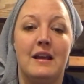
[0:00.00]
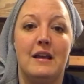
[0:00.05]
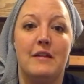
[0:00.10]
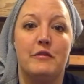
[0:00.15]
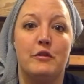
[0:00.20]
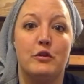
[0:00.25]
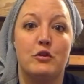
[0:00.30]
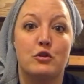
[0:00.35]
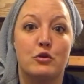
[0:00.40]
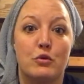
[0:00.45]

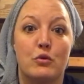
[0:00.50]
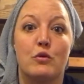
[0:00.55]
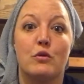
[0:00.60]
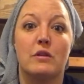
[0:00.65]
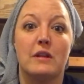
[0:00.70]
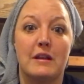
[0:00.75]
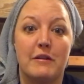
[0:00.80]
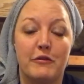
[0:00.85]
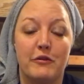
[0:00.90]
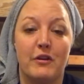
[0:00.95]
If you
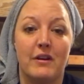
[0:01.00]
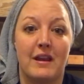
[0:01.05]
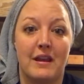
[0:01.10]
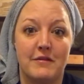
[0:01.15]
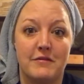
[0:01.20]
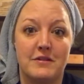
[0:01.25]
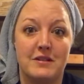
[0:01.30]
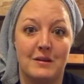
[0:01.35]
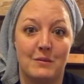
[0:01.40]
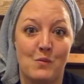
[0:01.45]
truly
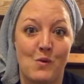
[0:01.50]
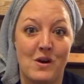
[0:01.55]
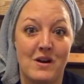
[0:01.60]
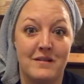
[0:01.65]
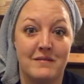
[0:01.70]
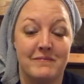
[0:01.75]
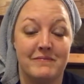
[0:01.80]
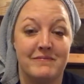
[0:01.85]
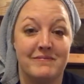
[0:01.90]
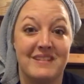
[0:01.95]
forgive someone,
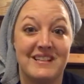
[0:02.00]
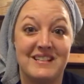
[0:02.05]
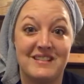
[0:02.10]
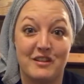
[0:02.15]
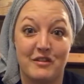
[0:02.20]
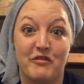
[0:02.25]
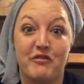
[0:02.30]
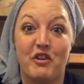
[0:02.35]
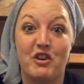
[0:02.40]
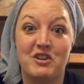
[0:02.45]
it's
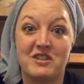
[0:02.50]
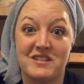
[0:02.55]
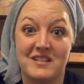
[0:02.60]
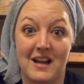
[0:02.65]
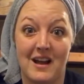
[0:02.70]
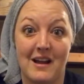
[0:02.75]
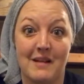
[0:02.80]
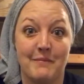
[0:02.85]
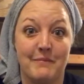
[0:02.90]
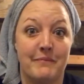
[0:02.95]
the first
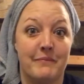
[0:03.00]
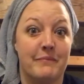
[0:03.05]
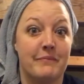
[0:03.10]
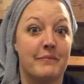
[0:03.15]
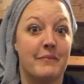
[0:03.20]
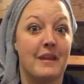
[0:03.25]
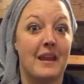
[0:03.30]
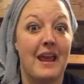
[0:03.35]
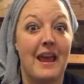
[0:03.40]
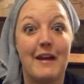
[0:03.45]
time,
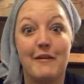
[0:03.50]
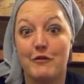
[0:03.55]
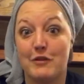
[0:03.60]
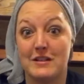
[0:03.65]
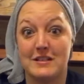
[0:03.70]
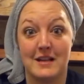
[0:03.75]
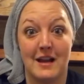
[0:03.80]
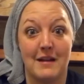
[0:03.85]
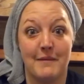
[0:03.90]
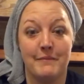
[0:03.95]
every
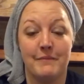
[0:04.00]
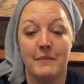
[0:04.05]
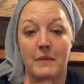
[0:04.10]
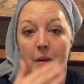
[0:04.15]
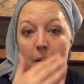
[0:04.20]
time.